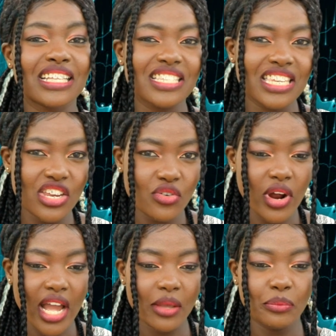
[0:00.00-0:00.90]
and the
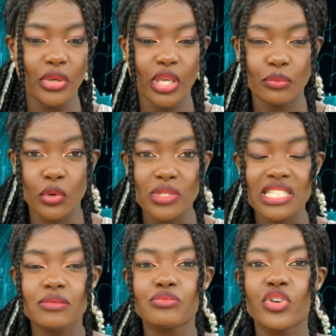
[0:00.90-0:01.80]
Tigray
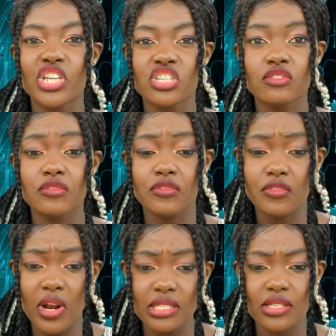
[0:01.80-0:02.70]
People's Liberation
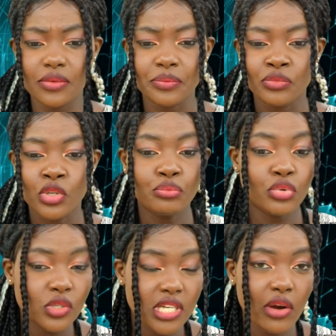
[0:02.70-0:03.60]
Front,
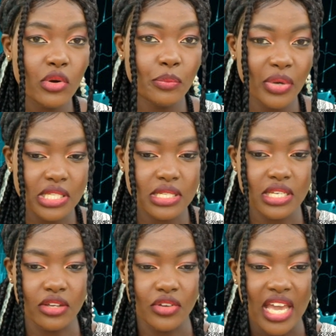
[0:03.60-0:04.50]
brutal
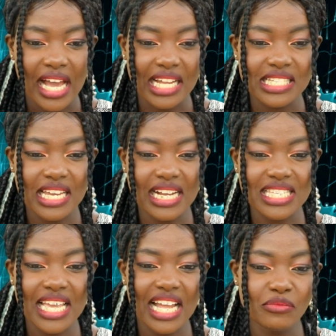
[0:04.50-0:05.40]
repetitive
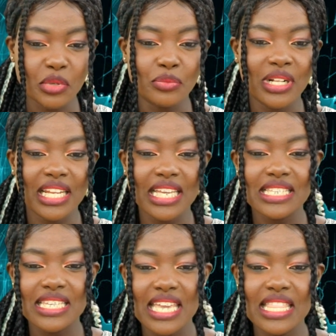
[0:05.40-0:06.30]
attacks had been
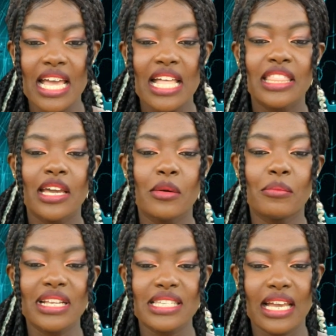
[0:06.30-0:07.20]
placed in the
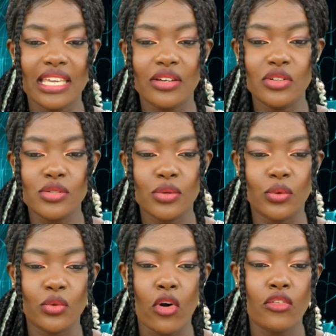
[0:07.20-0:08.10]
Matakel
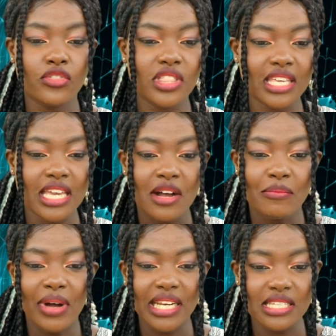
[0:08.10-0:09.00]
zone of the
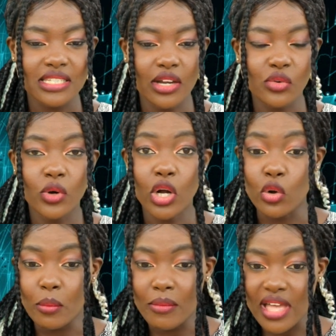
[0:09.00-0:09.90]

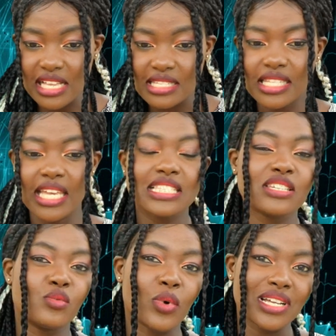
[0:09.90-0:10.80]
Benishangul-Gumuz
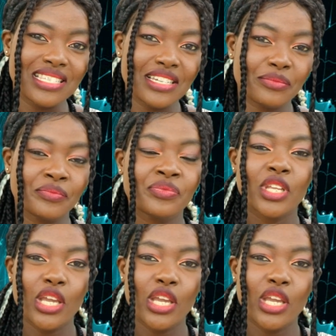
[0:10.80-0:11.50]
state in western